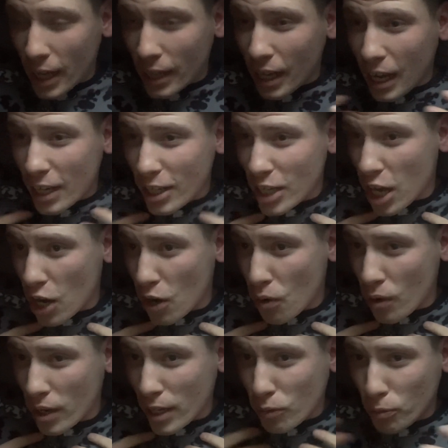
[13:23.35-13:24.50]
And I
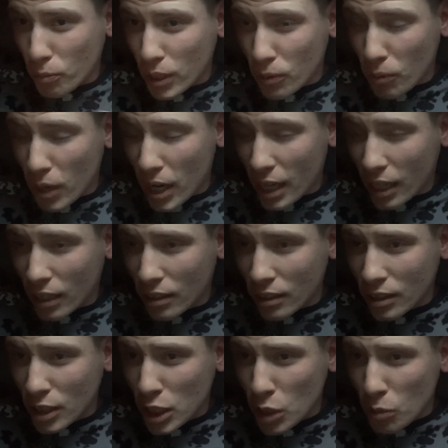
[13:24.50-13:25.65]
know it would be well,